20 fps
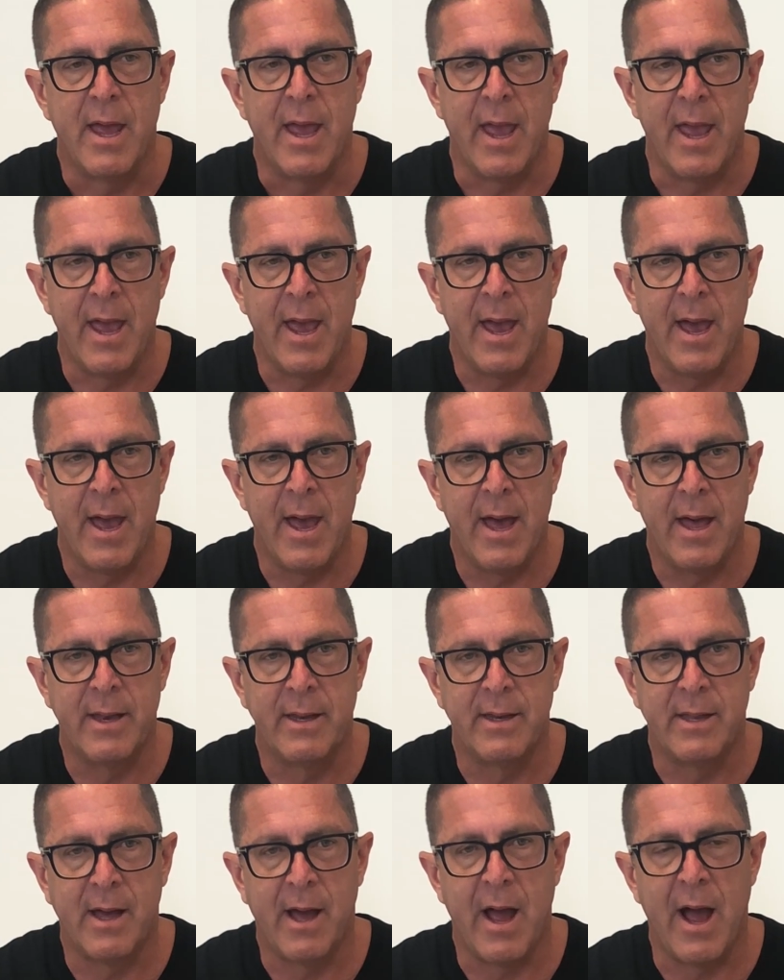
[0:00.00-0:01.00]

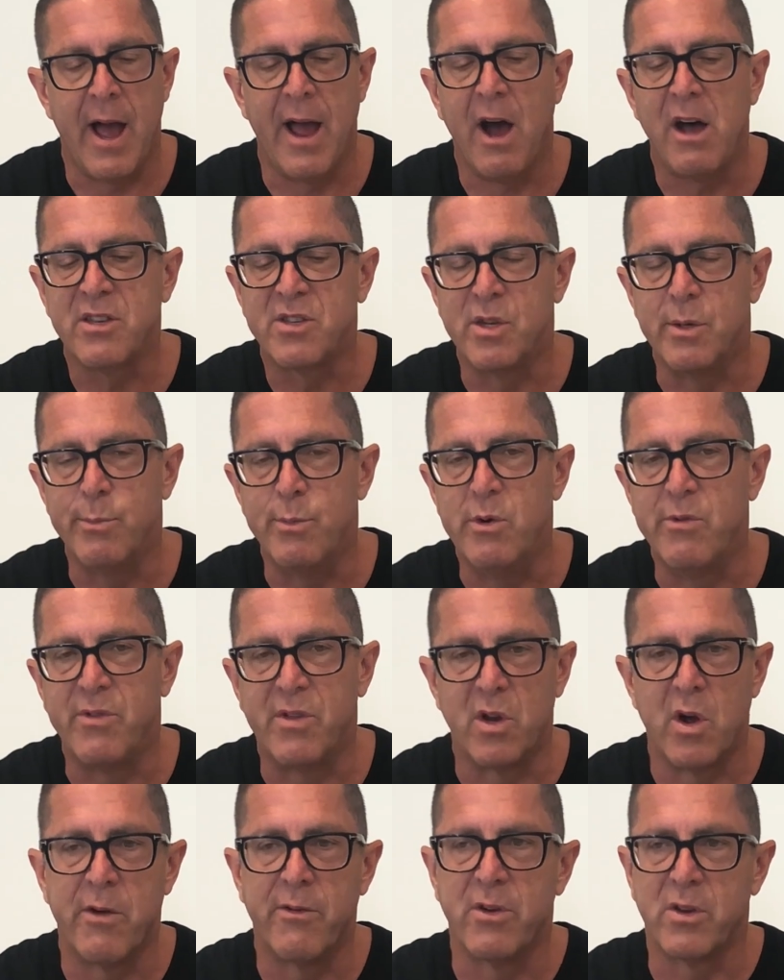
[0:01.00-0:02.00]
and I also moved
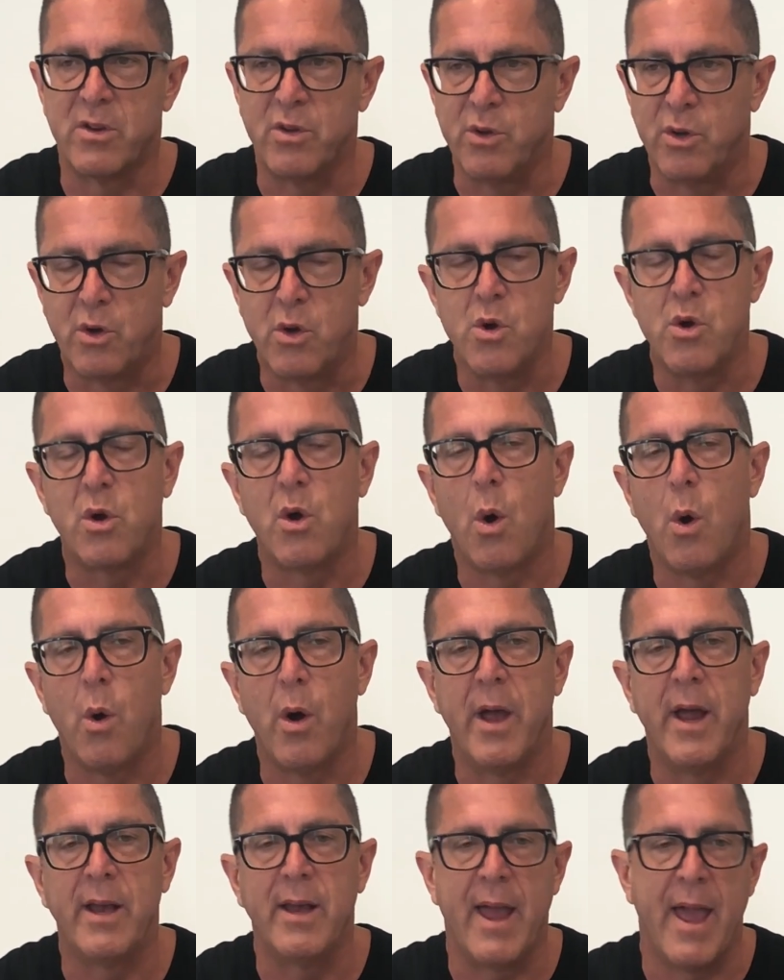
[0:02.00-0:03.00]
it over to
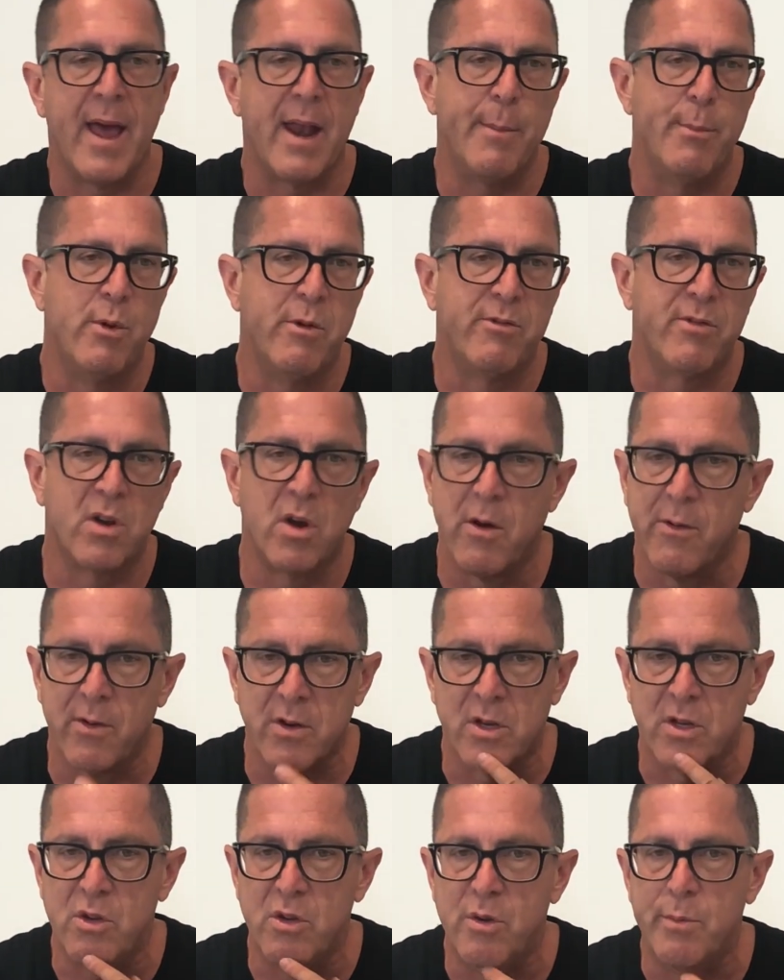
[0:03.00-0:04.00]
KuCoin and I moved it over
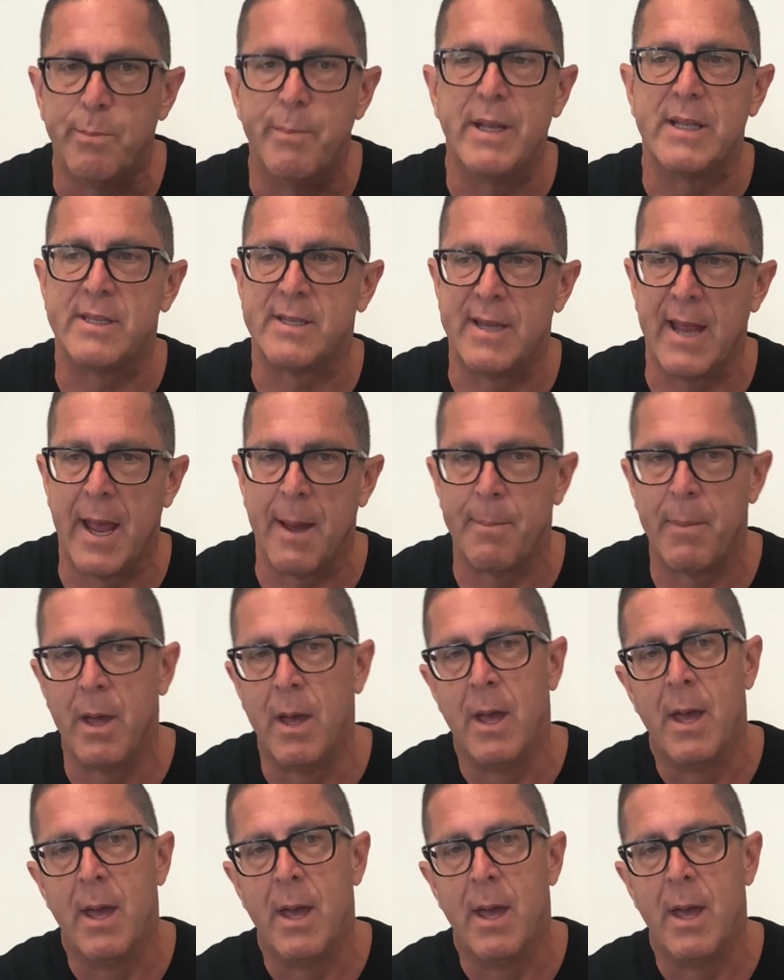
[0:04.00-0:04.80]
to Bitstamp.